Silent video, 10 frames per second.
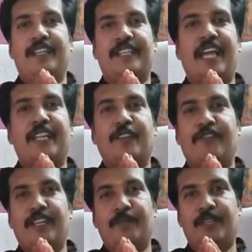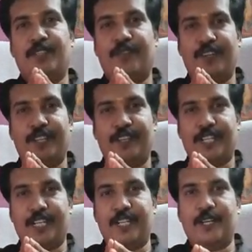thank you very much for your
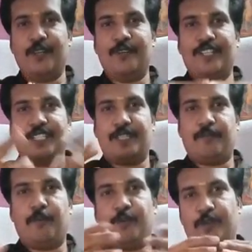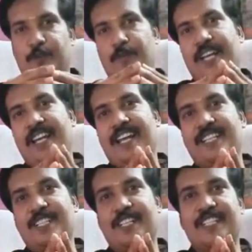continuous support to my
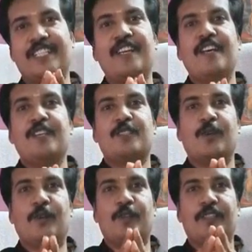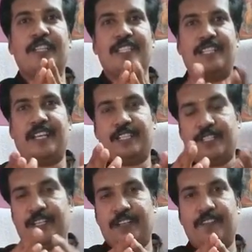lectures. So this
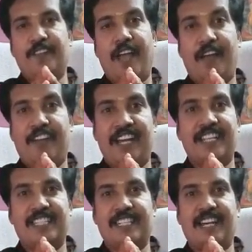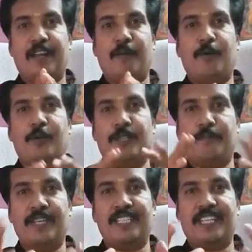lecture you have understand about the
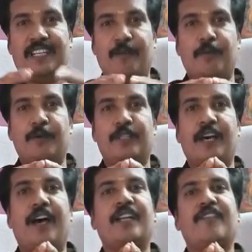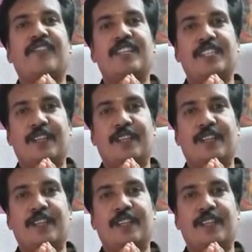basic about the artificial